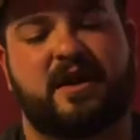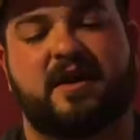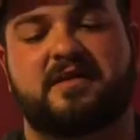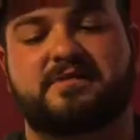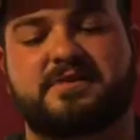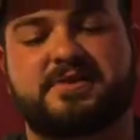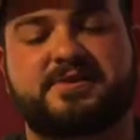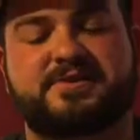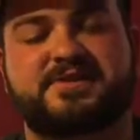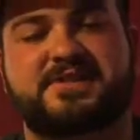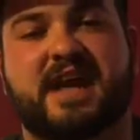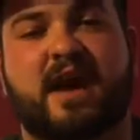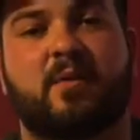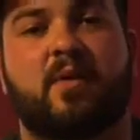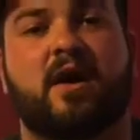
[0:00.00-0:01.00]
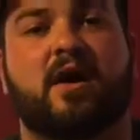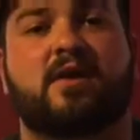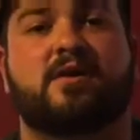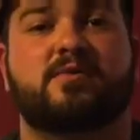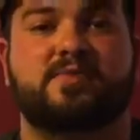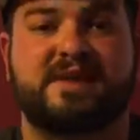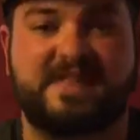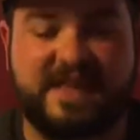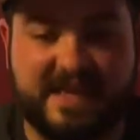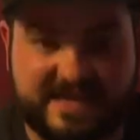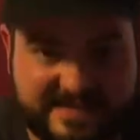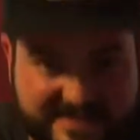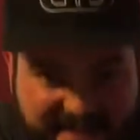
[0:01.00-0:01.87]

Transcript: of Luke Skywalker with his